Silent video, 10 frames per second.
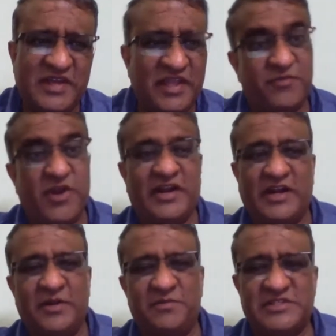If not
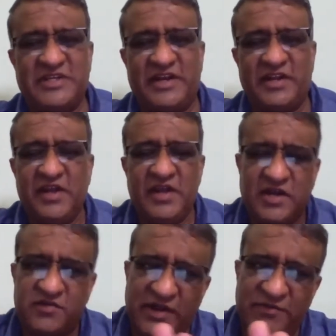100%,
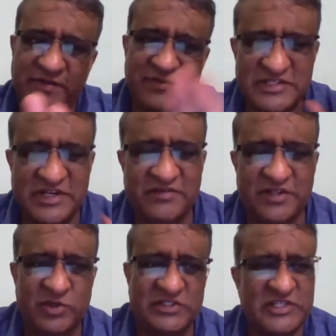25% of the
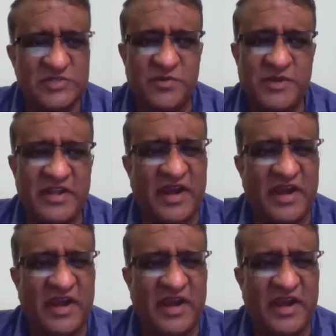questions will be,